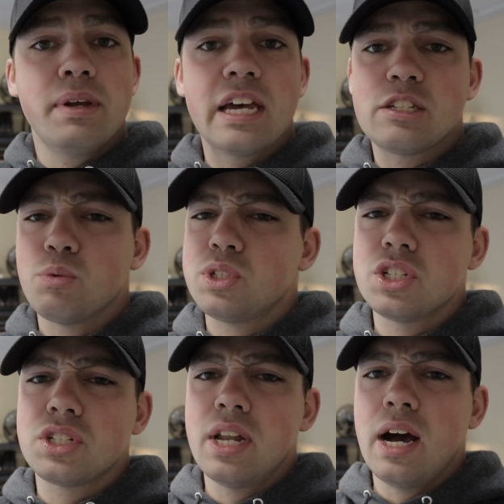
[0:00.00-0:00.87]
Because it was
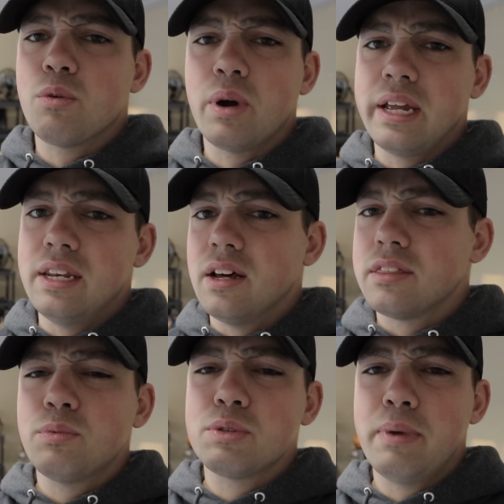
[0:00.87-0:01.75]
just not right.
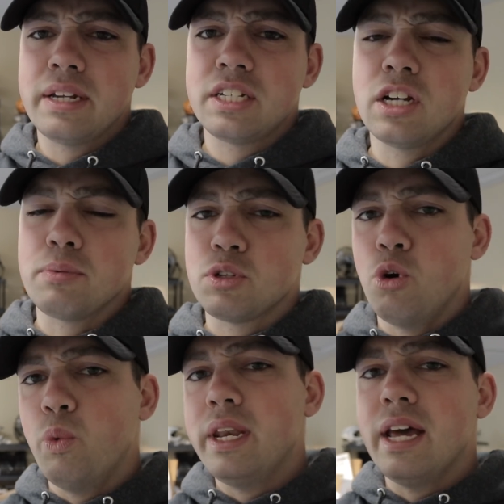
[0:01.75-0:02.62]
Nothing was matching up.
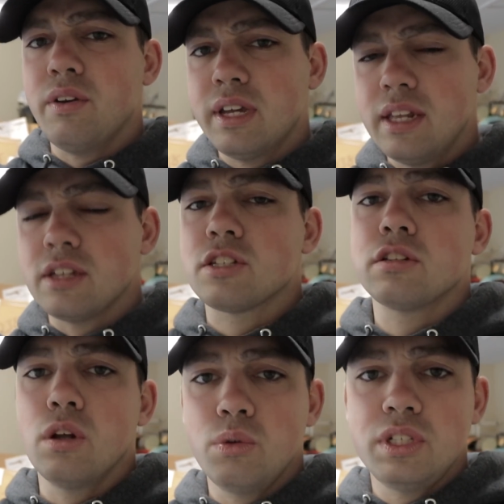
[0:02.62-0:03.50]
So it went down again. It
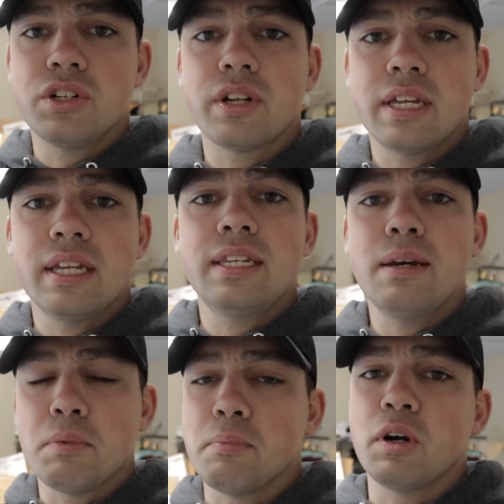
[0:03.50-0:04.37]
slowly started getting
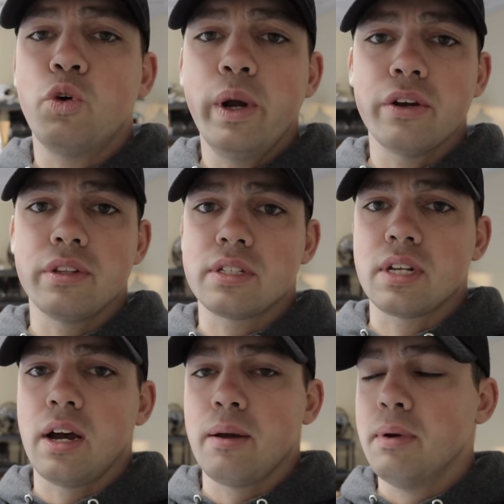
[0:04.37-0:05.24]
dimmer, but quicker this
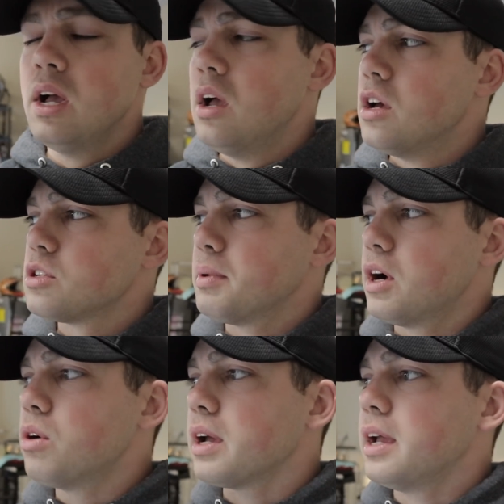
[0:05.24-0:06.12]
time. So I'm
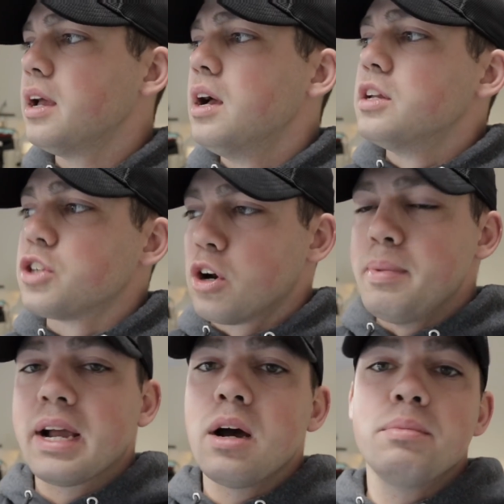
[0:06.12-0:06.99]
like, okay, turn it
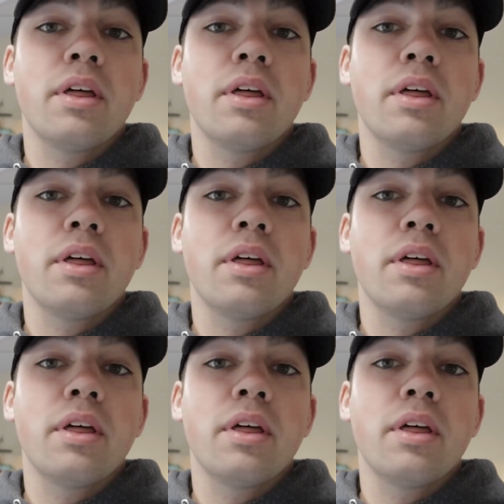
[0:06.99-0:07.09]
back up.